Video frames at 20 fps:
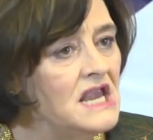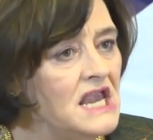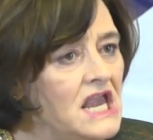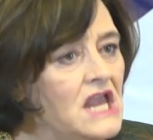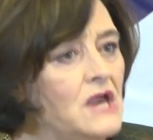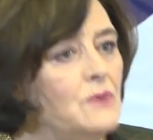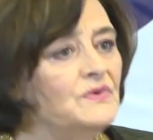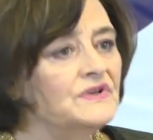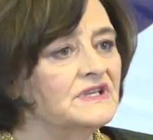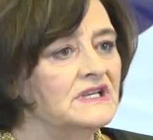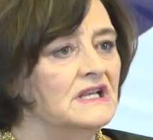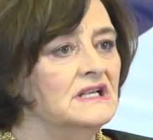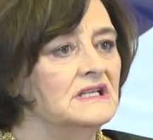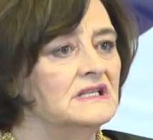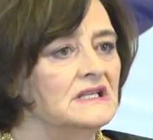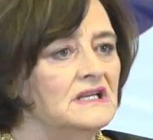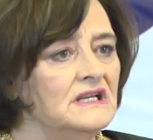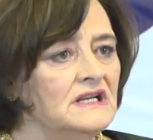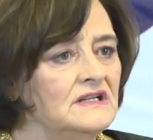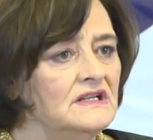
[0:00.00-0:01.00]
he was
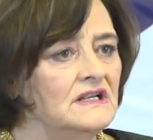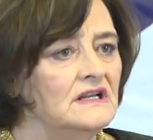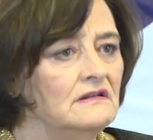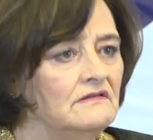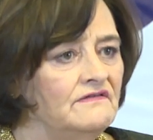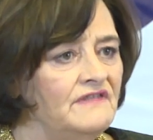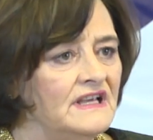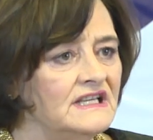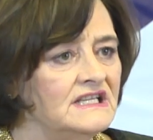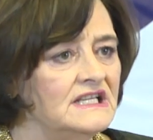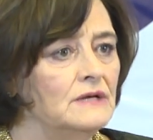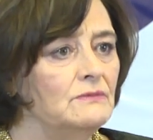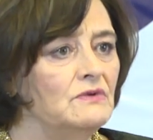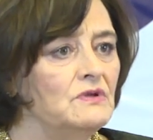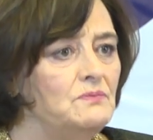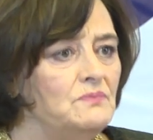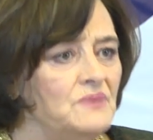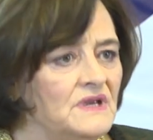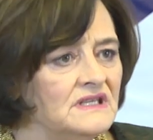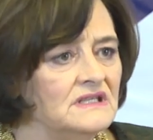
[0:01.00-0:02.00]
concerned in investing
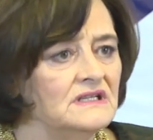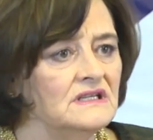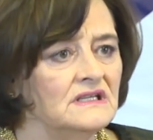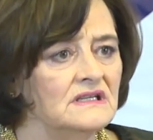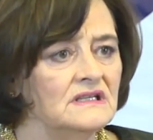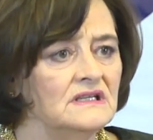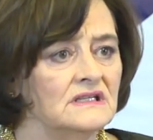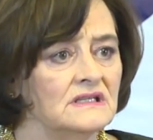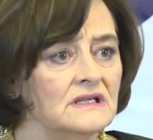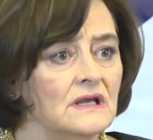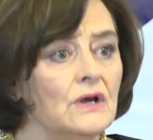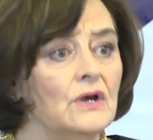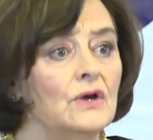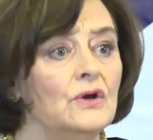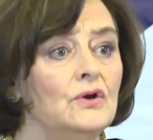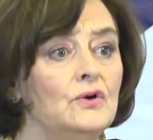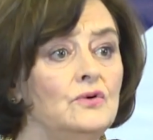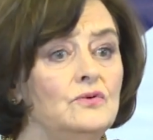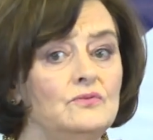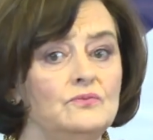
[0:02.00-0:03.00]
with businesses
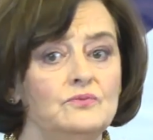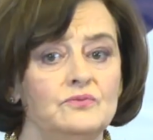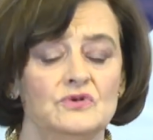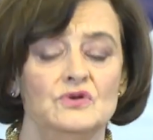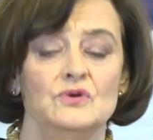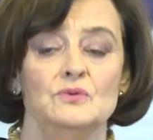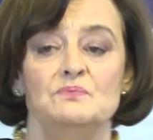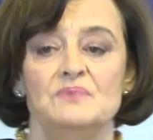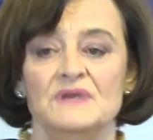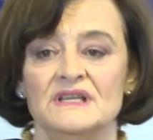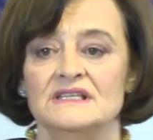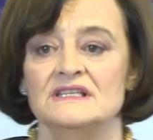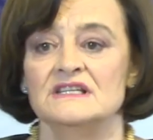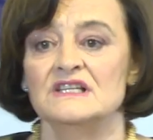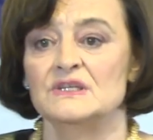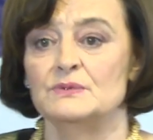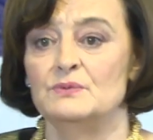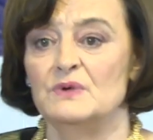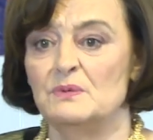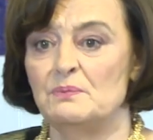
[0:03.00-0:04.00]
who do
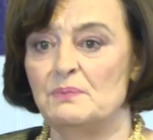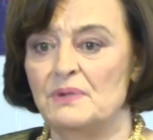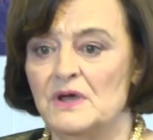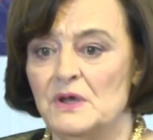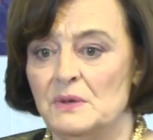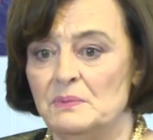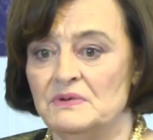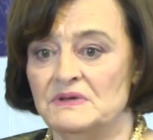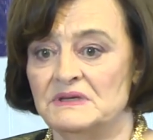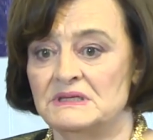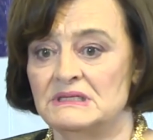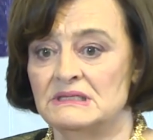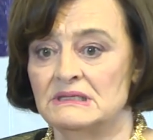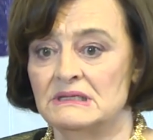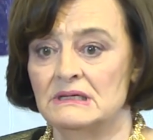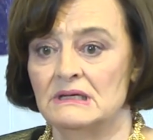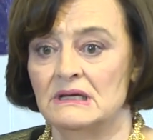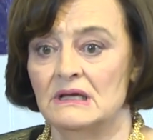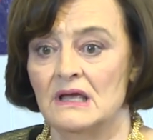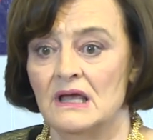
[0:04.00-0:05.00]
business with purpose.
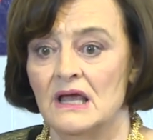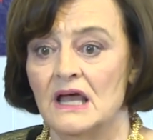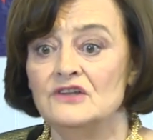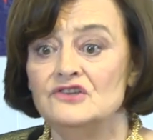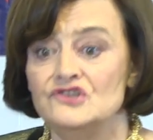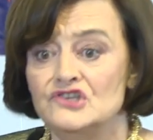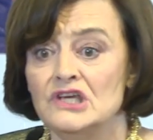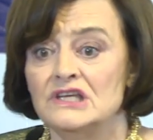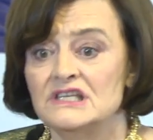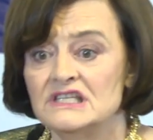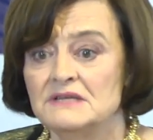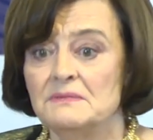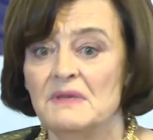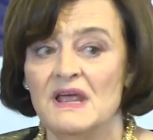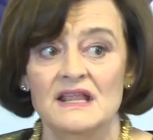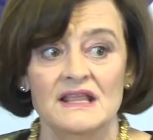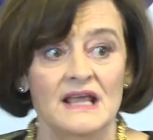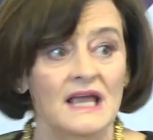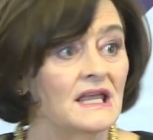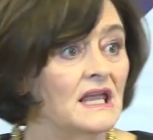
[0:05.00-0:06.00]
And just to
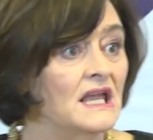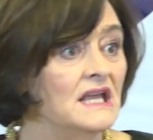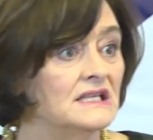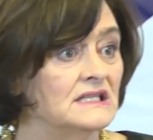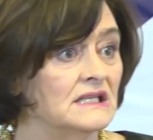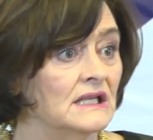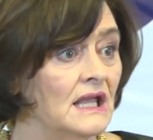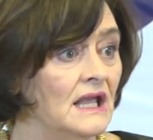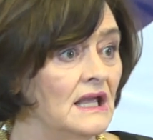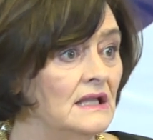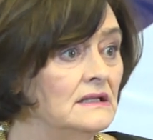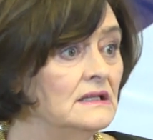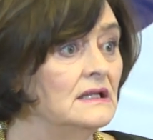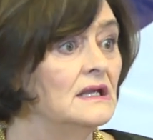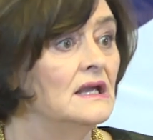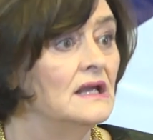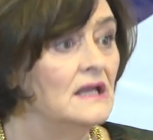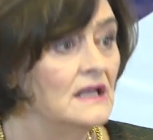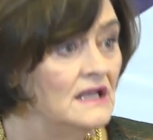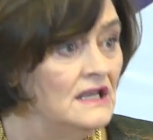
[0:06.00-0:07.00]
make that case again,
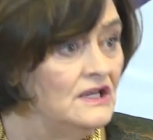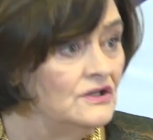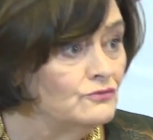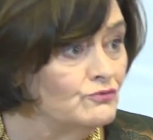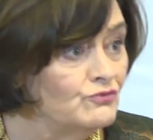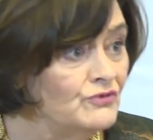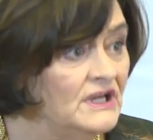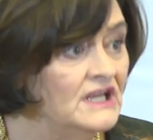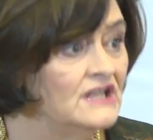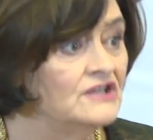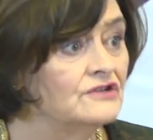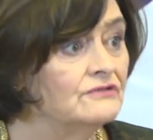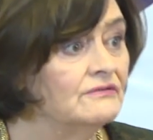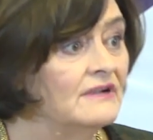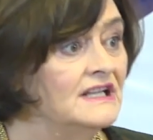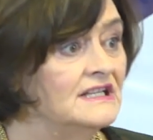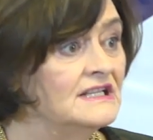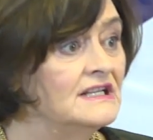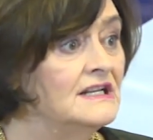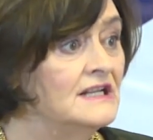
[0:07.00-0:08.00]
he's
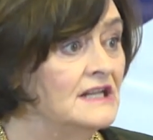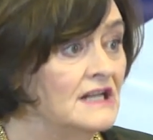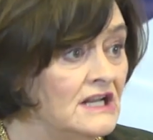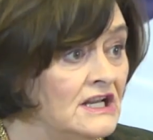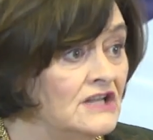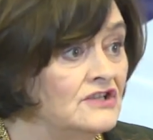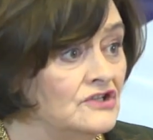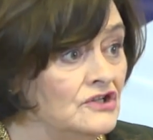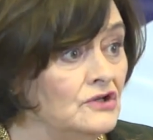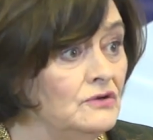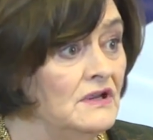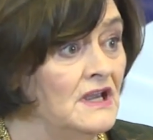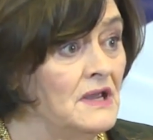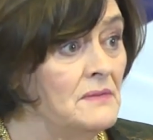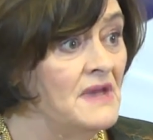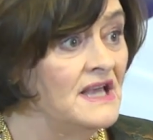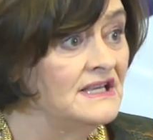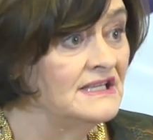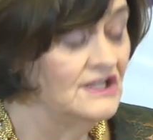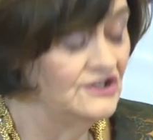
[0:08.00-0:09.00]
reiterated it in his New Year
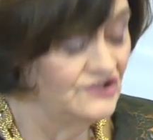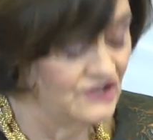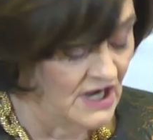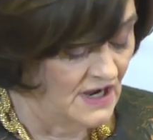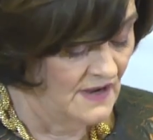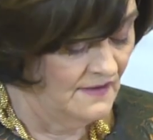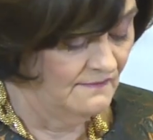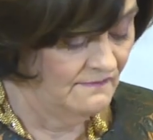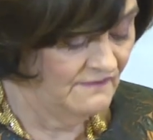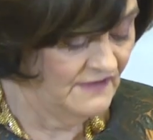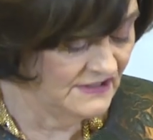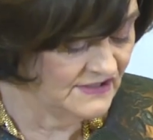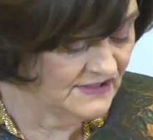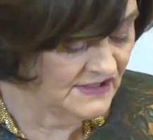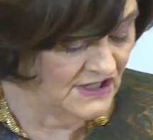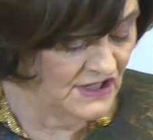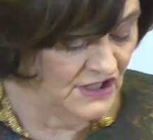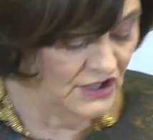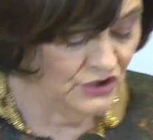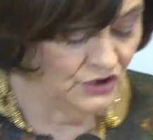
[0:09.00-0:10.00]
message this
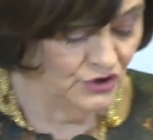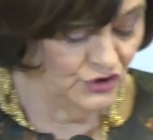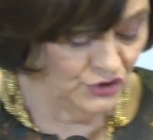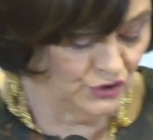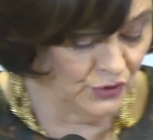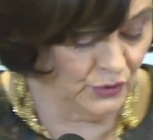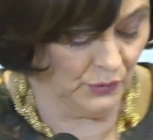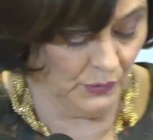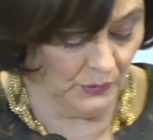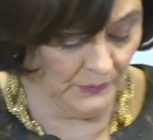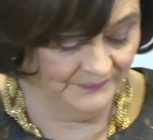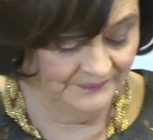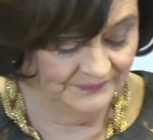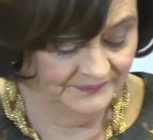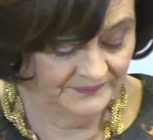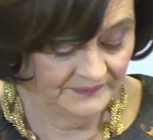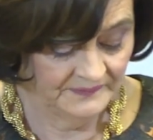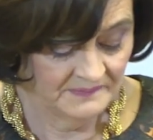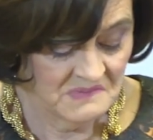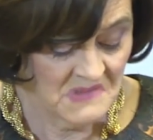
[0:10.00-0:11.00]
year too.
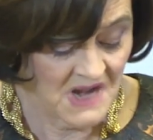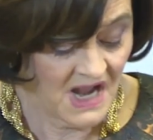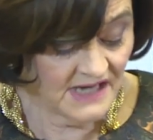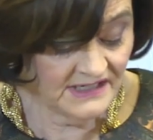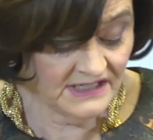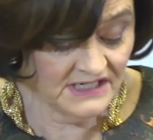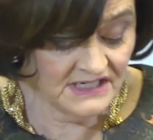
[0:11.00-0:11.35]
And